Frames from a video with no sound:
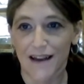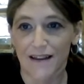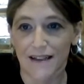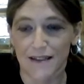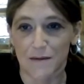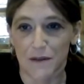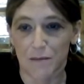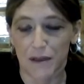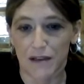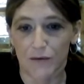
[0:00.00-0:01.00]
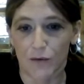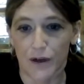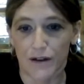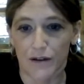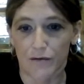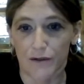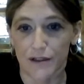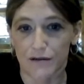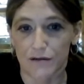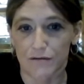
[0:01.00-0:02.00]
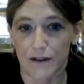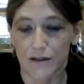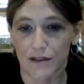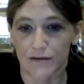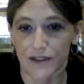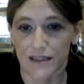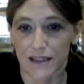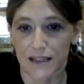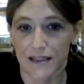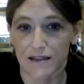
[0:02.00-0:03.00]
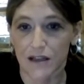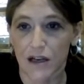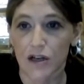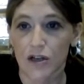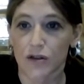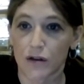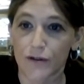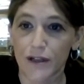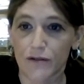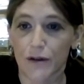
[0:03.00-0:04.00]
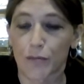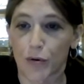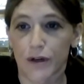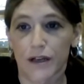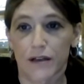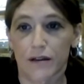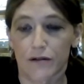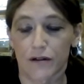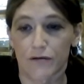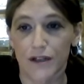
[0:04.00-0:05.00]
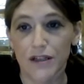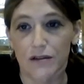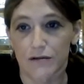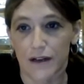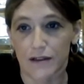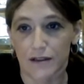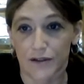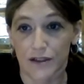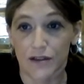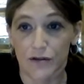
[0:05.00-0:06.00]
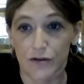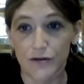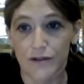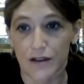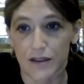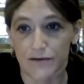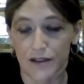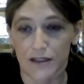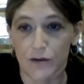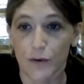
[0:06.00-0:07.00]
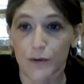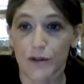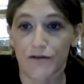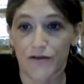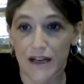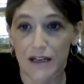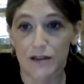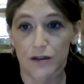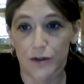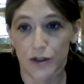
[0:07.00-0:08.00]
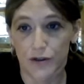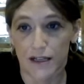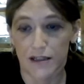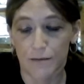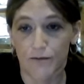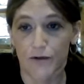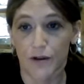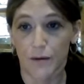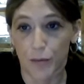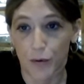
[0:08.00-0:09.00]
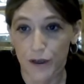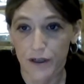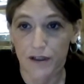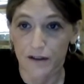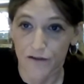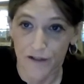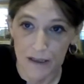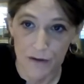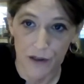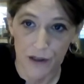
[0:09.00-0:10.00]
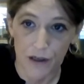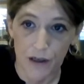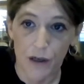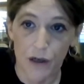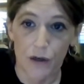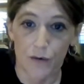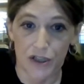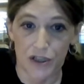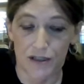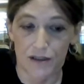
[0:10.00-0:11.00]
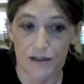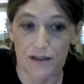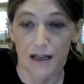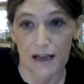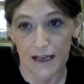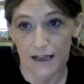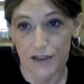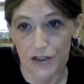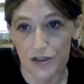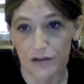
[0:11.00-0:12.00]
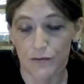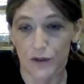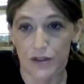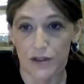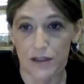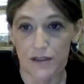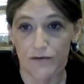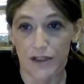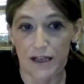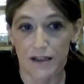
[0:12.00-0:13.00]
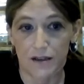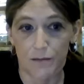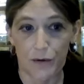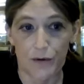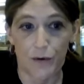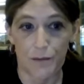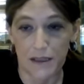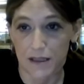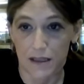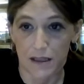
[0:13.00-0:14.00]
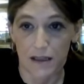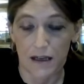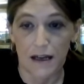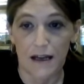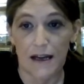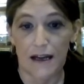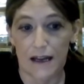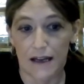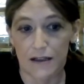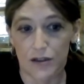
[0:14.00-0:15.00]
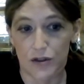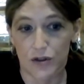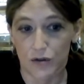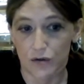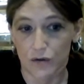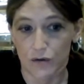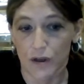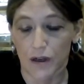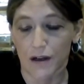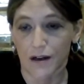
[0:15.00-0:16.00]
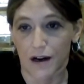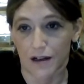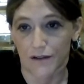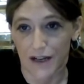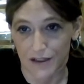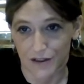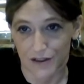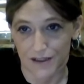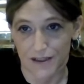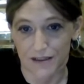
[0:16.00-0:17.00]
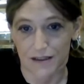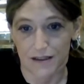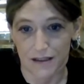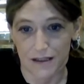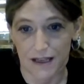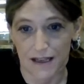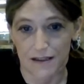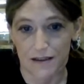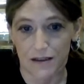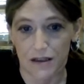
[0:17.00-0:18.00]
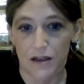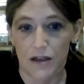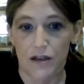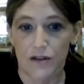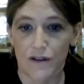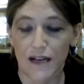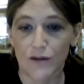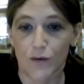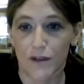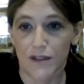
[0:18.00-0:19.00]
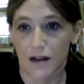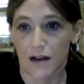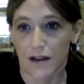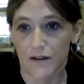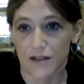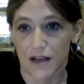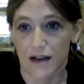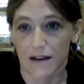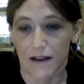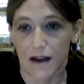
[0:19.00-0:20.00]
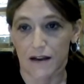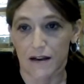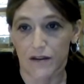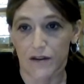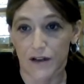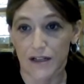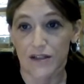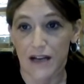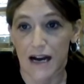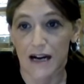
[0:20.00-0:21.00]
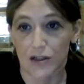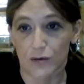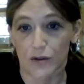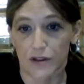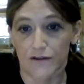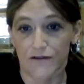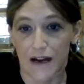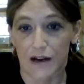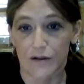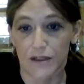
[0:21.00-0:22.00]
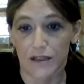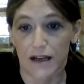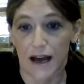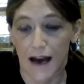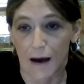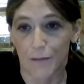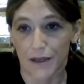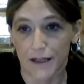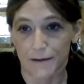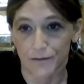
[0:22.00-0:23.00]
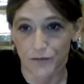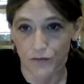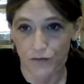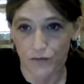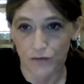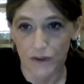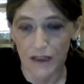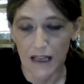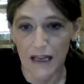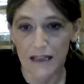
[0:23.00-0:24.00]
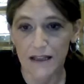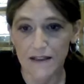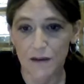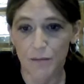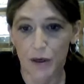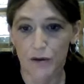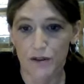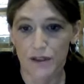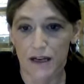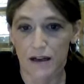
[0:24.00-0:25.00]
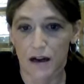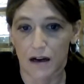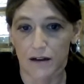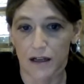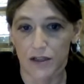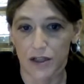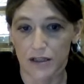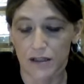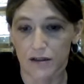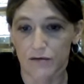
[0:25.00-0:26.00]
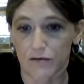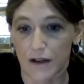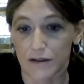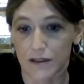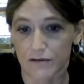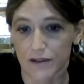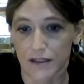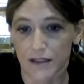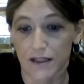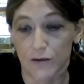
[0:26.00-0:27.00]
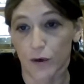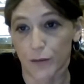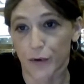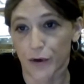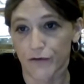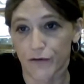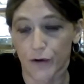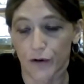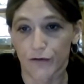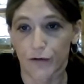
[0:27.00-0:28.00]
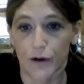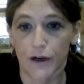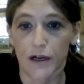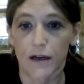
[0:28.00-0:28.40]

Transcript: That seems to be where the real relative risk is. So if we had reported the original relative risk, the crude relative risk, we would have failed to address for an important confounder, which is age, which is related to both obesity and to cardiovascular disease in this case. So that's another sign that there is actual confounding happening. And let's suppose that our adjusted relative risk is 1.44,